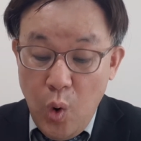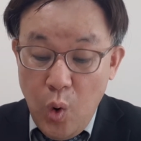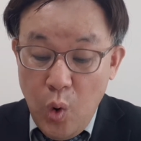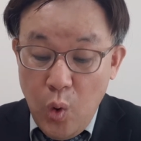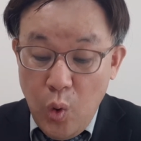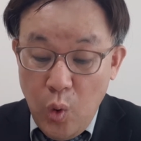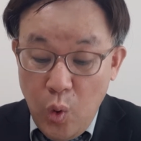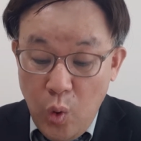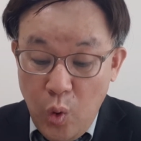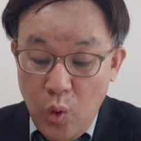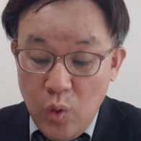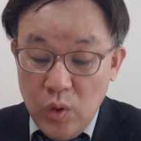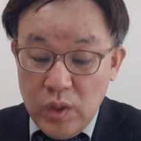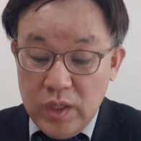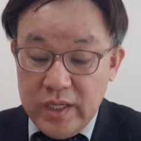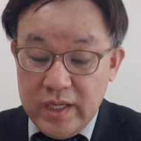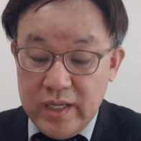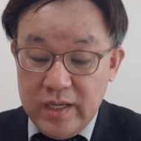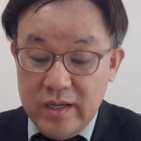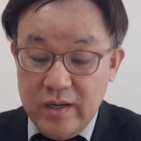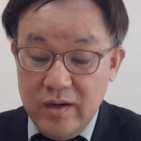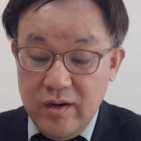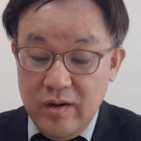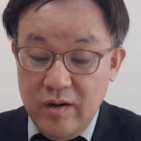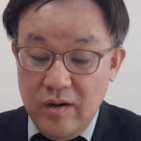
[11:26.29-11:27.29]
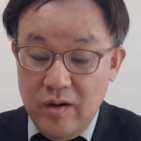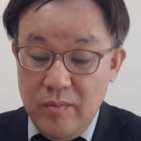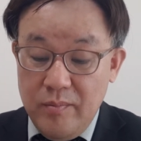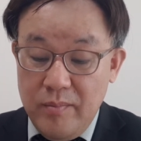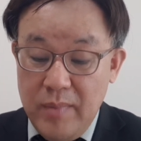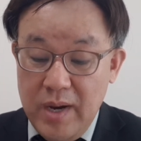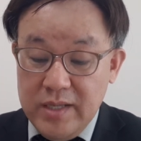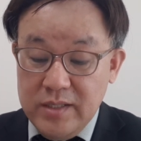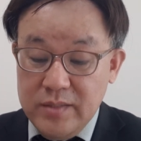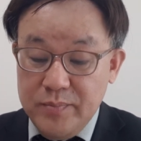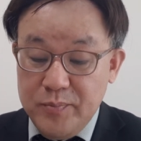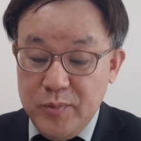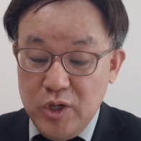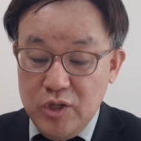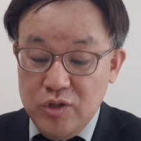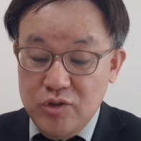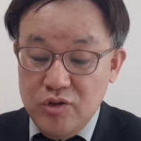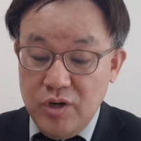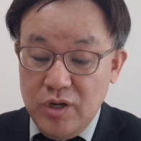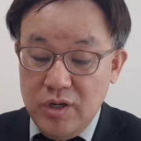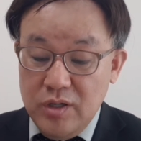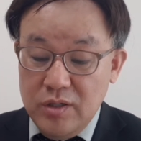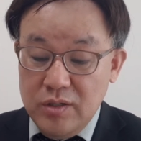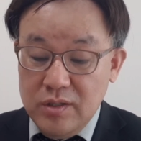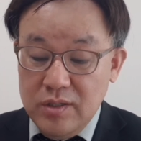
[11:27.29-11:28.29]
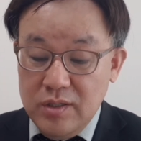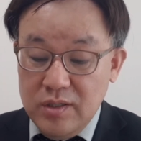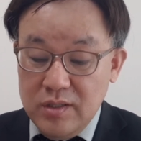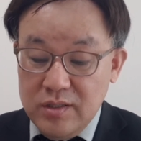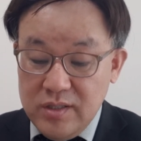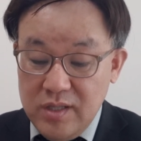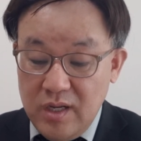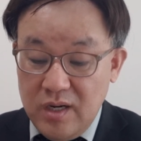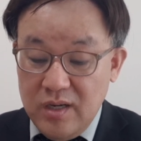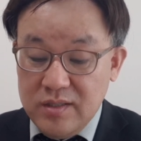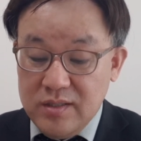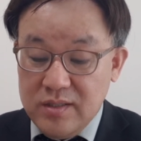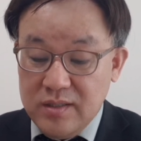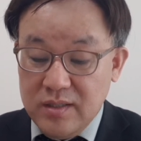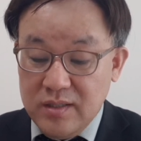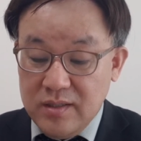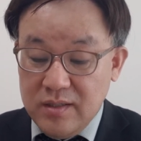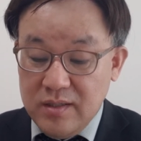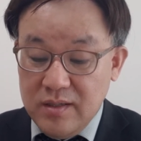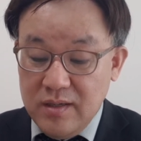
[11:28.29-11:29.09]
holy on my spiritual thirst.